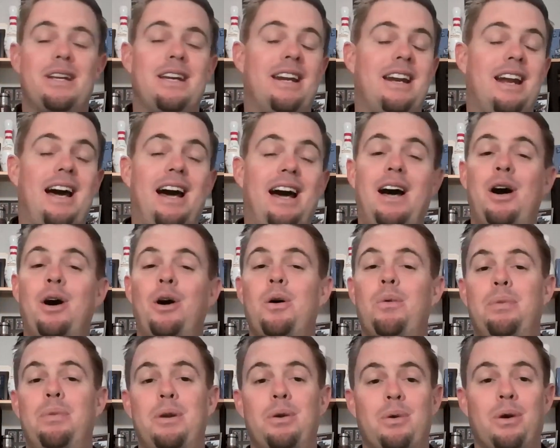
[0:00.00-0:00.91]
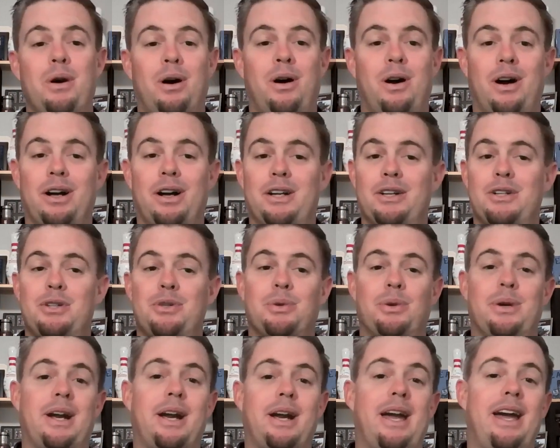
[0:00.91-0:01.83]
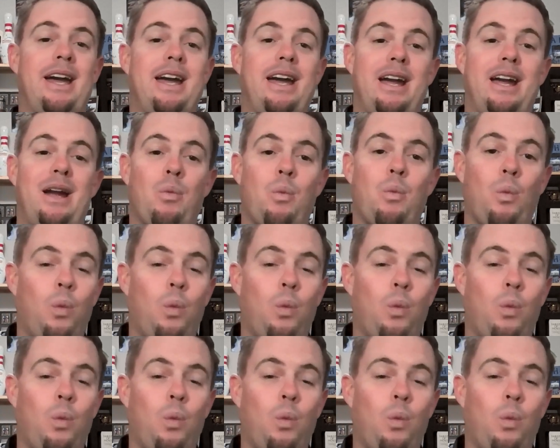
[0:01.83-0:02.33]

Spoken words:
and I hope you are enjoying a